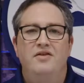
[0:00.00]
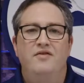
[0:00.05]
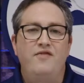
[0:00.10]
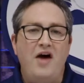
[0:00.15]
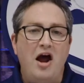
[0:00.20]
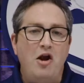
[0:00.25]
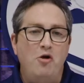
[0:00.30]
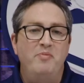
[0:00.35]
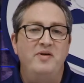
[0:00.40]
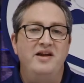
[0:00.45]
The
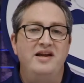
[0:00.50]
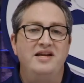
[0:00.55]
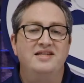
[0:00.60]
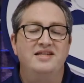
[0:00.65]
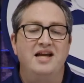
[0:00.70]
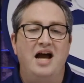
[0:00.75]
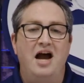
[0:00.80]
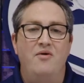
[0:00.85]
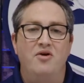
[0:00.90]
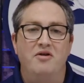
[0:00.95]
final
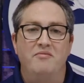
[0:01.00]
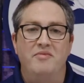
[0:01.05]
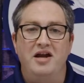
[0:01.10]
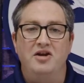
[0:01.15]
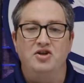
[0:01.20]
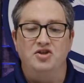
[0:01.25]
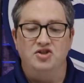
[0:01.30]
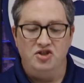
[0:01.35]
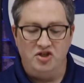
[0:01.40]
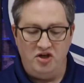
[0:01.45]
piece I want to
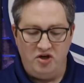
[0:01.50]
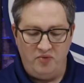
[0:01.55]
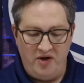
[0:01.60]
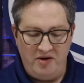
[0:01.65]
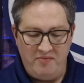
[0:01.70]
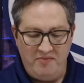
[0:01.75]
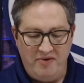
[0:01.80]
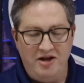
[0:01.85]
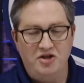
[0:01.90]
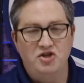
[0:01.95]
make sure
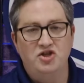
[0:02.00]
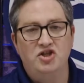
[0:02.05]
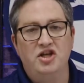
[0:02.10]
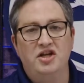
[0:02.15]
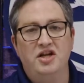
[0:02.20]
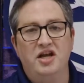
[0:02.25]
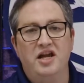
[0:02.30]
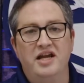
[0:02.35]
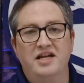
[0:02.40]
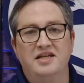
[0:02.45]
we
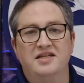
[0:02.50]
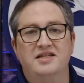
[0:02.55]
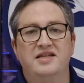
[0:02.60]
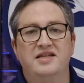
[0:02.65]
mention is